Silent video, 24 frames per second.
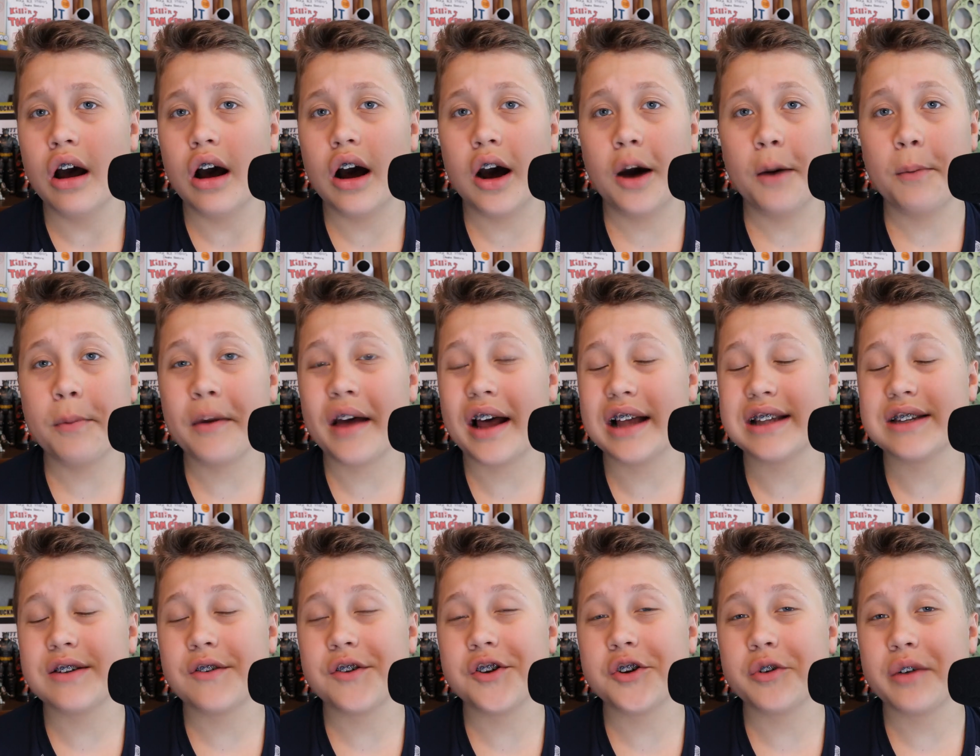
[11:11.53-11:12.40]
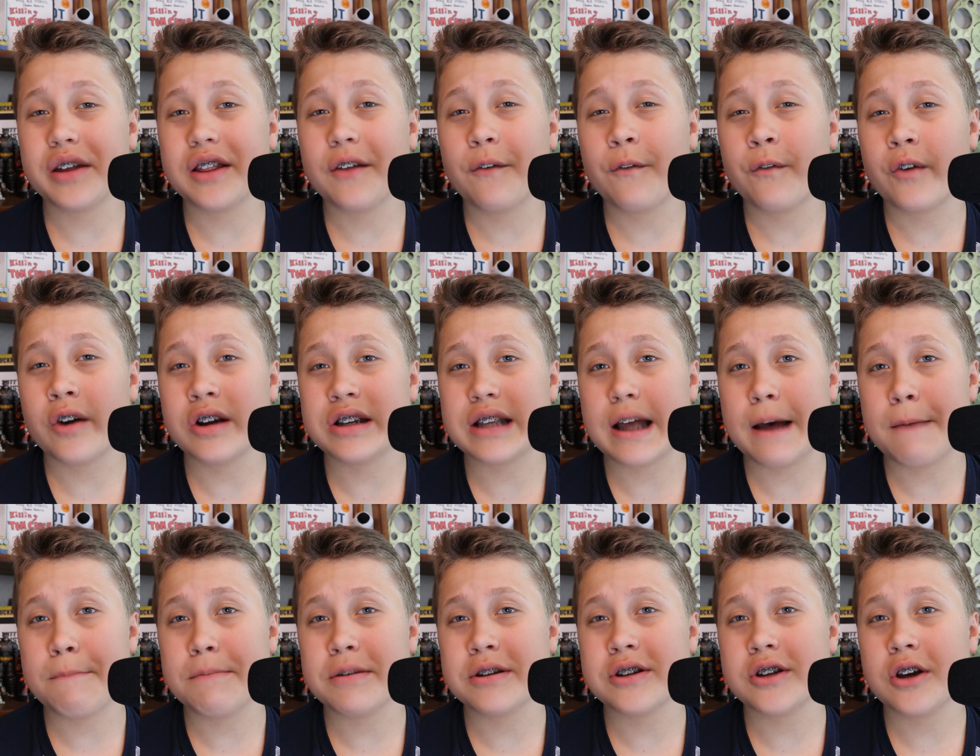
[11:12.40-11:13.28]
I hope you guys enjoyed the first
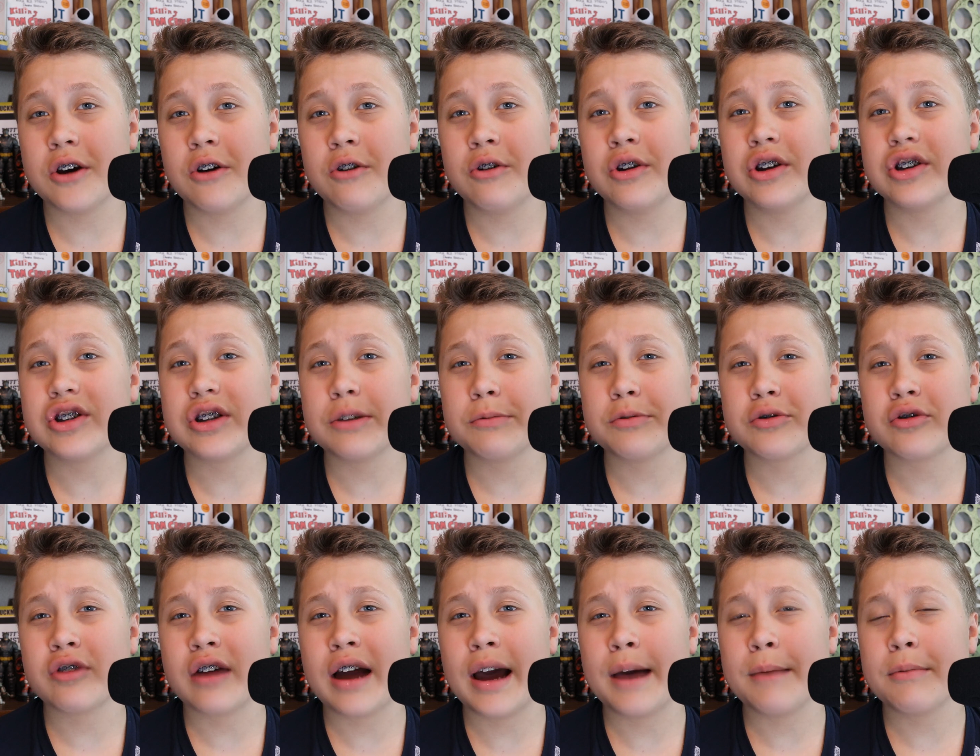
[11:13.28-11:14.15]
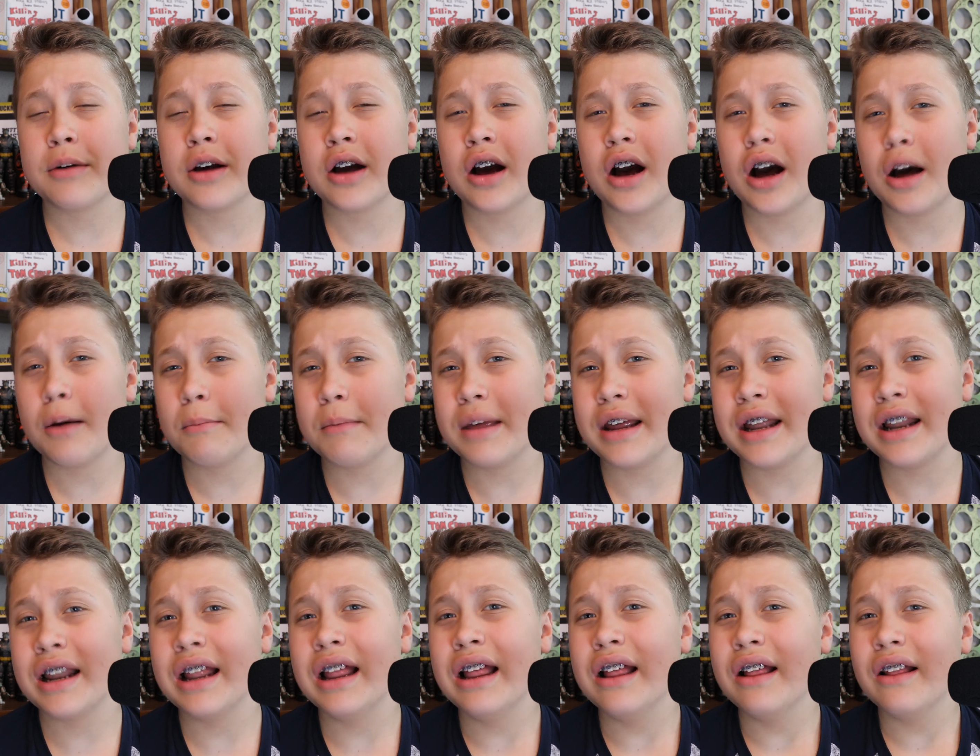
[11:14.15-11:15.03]
episode. Subscribe,
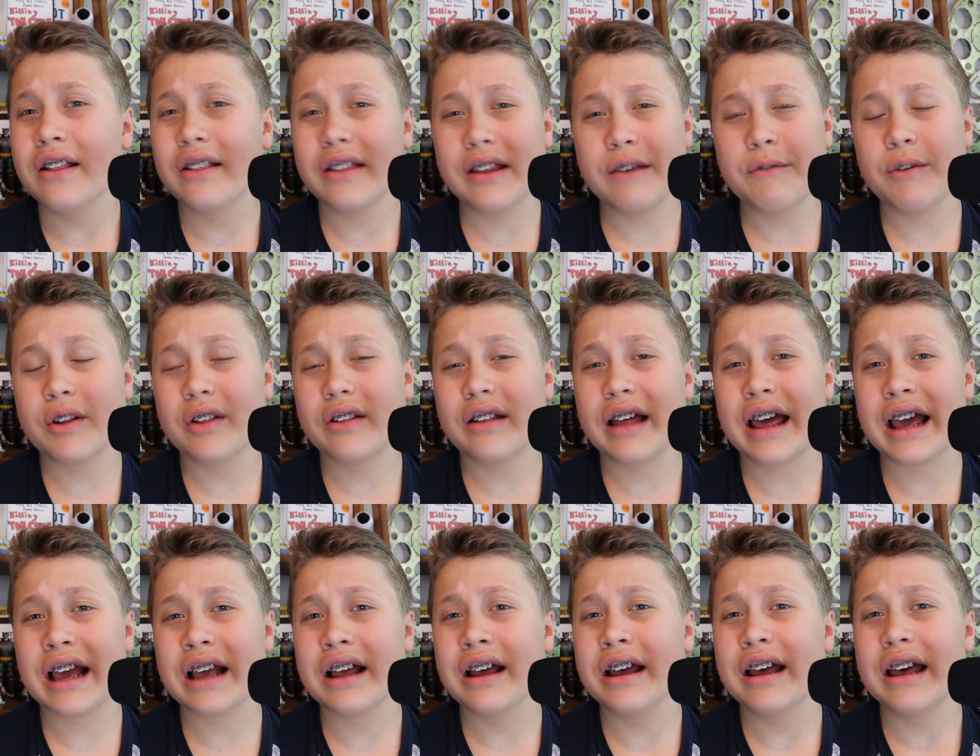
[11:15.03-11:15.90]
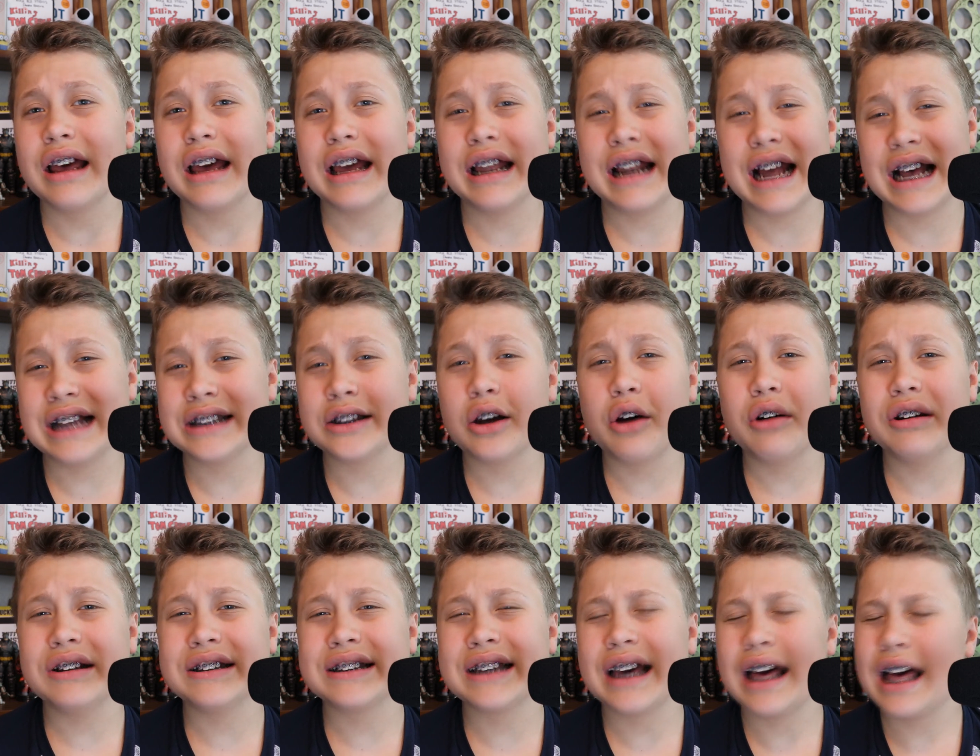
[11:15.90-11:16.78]
comment, leave a like, and as
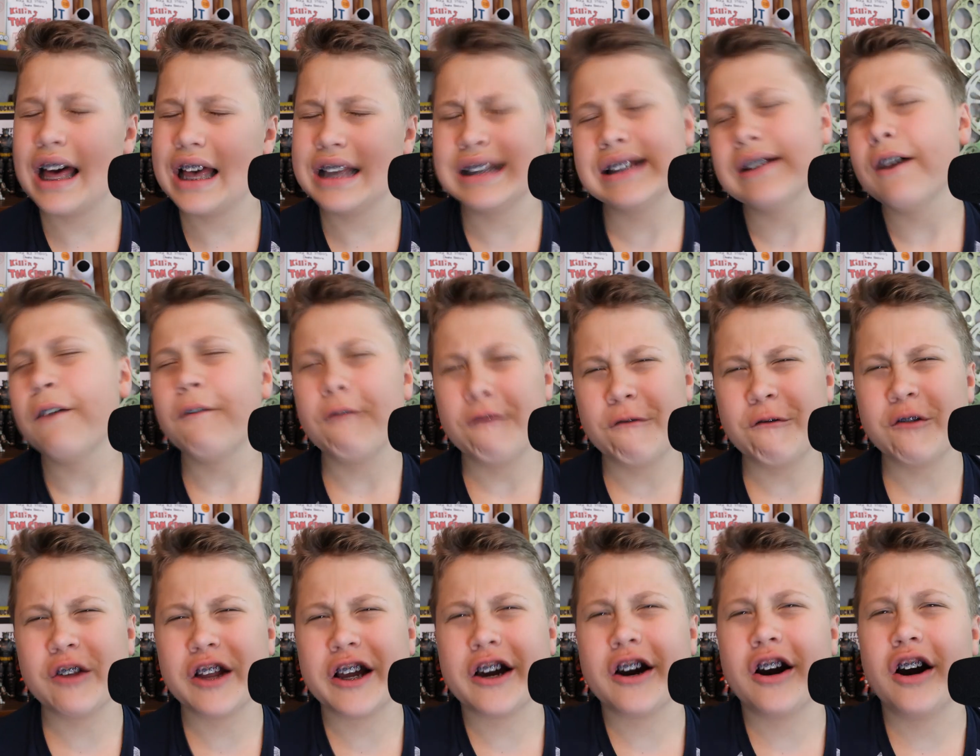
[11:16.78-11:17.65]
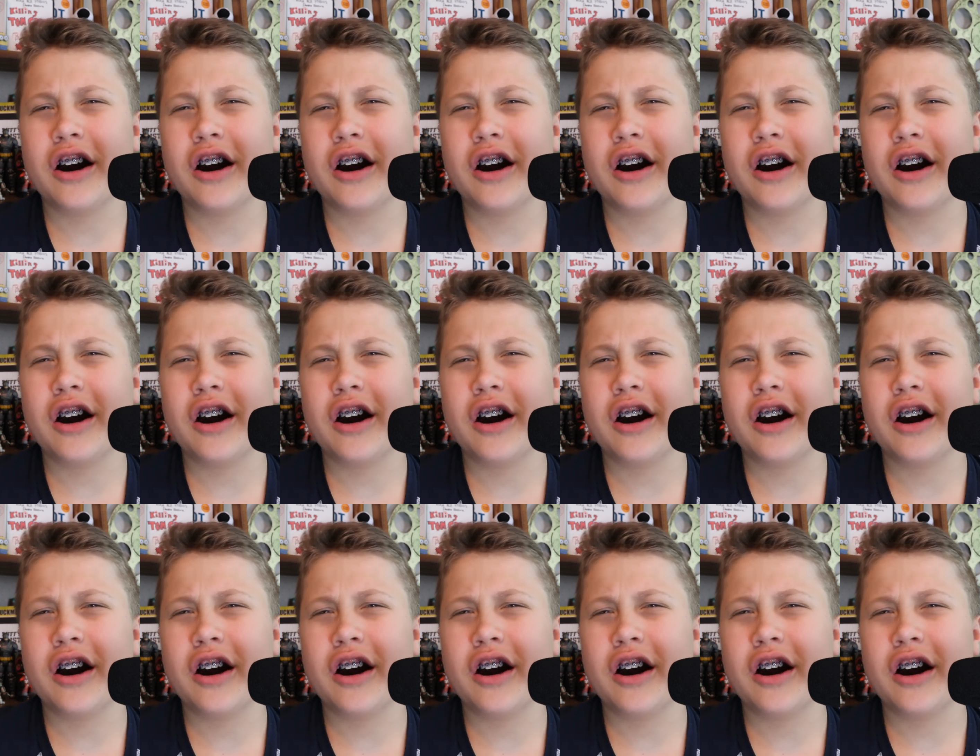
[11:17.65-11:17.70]
always guys, flick